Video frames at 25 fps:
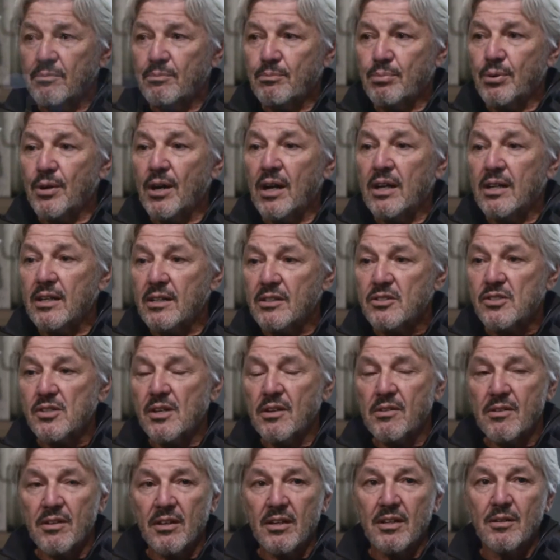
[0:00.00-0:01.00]
products,
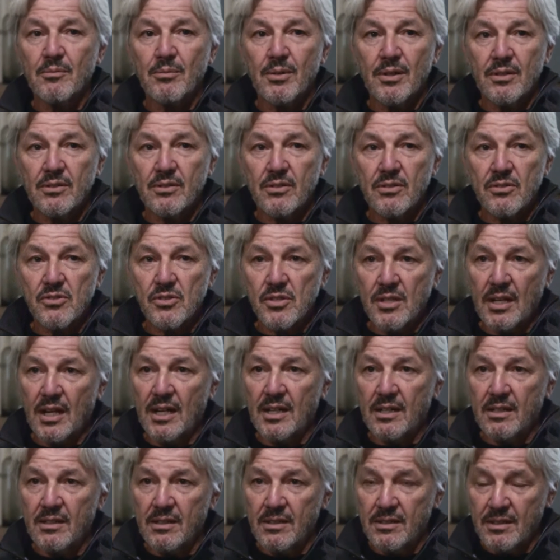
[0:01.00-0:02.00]
I think about the
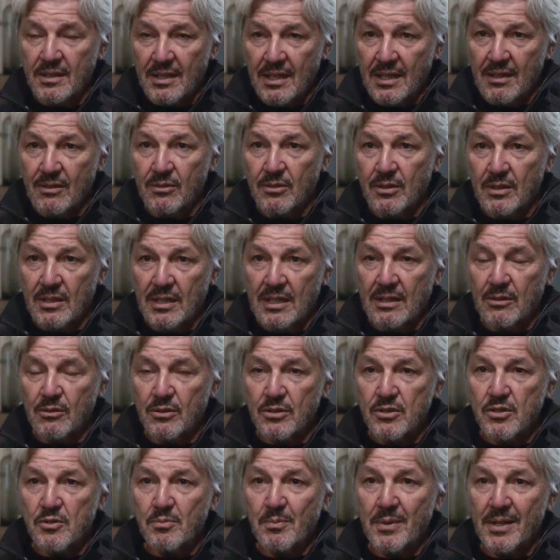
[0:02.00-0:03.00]
style and how
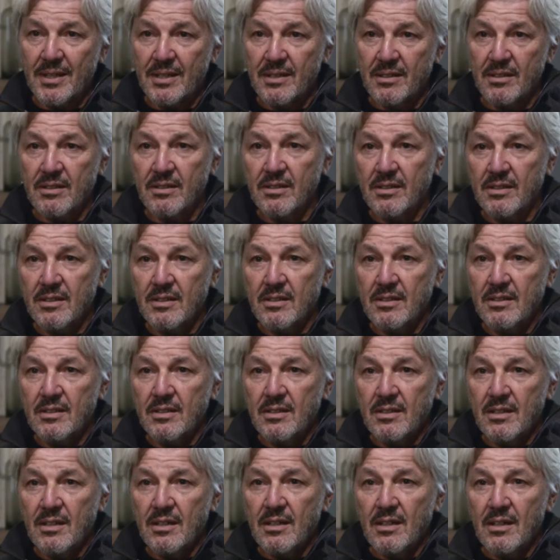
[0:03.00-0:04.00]
it's made.
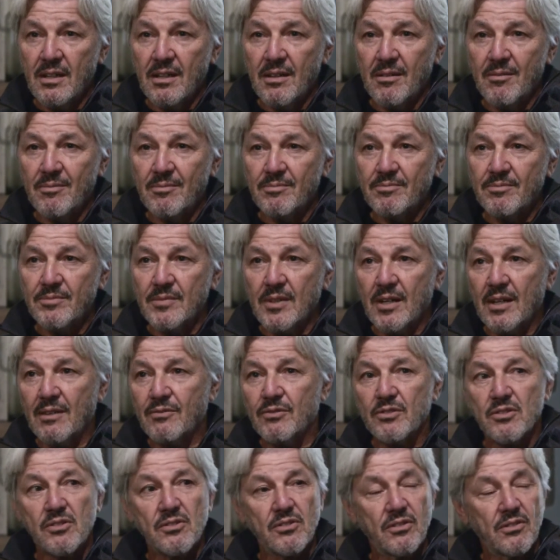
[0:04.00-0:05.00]

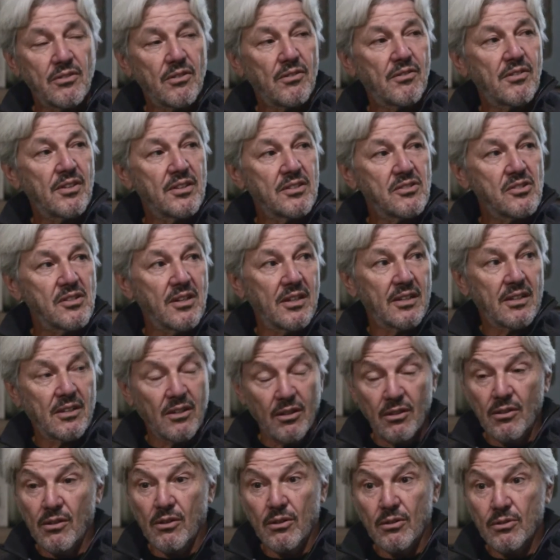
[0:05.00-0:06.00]
Obviously, things like
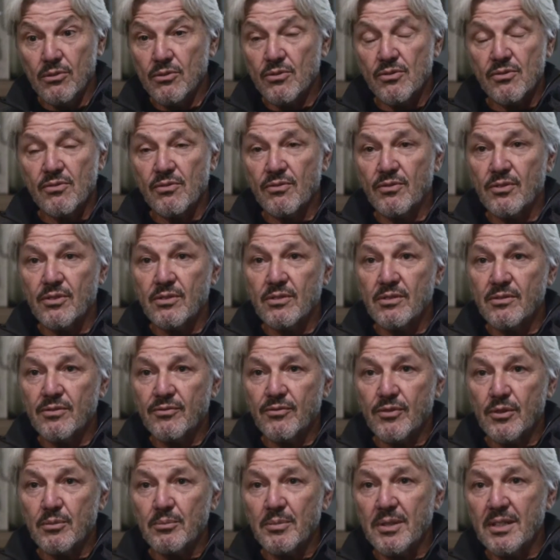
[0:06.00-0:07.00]
clothes
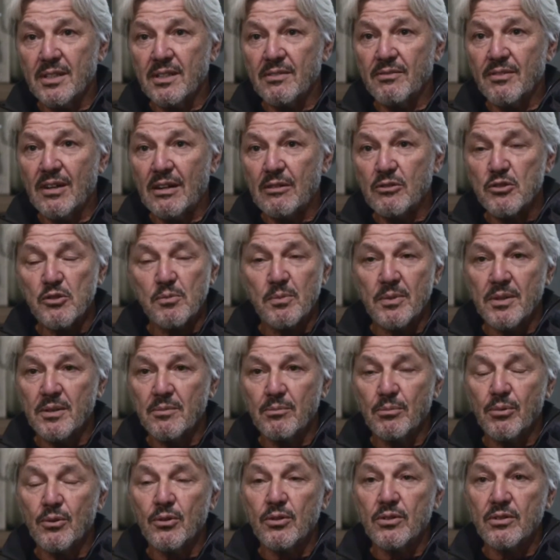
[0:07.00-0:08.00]
for me have always been
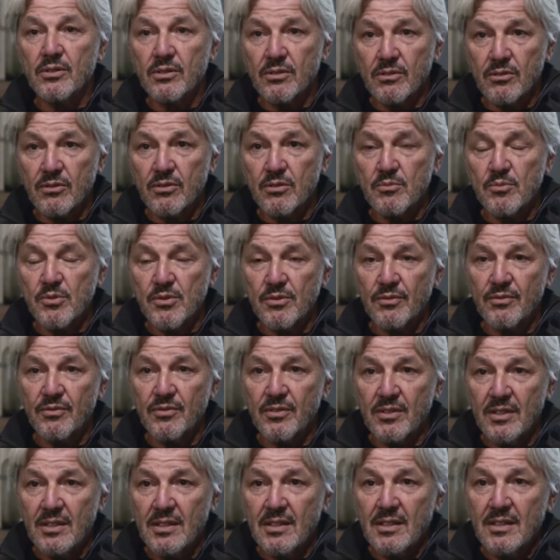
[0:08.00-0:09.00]
important in terms
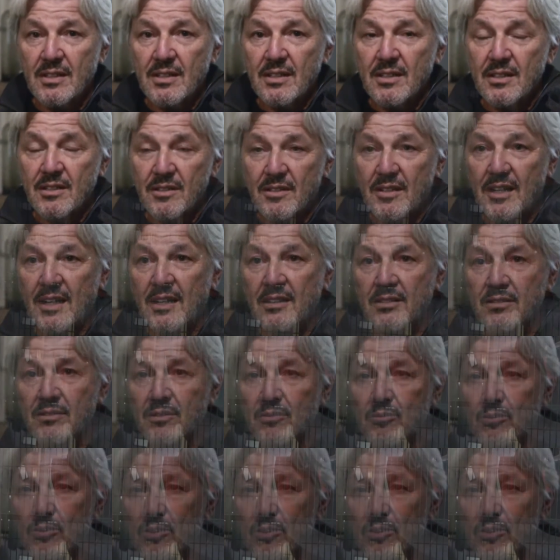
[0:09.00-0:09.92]
of Italian